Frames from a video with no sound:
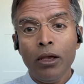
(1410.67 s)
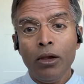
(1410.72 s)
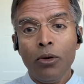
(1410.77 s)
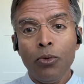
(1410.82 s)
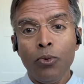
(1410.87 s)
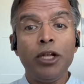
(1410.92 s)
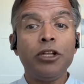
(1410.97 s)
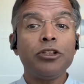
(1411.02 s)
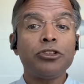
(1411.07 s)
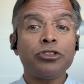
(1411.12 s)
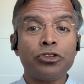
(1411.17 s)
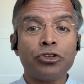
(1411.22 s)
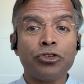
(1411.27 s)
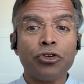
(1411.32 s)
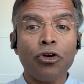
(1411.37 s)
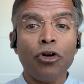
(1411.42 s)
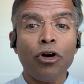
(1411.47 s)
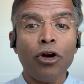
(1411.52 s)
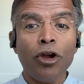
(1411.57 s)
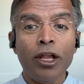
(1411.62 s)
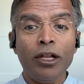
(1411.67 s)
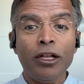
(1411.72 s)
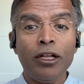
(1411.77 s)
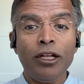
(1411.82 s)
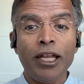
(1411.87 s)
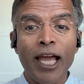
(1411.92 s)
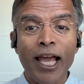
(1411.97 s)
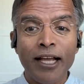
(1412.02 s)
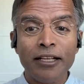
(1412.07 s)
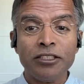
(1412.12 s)
We destroyed
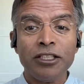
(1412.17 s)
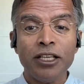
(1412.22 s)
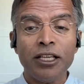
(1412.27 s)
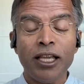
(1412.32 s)
taxi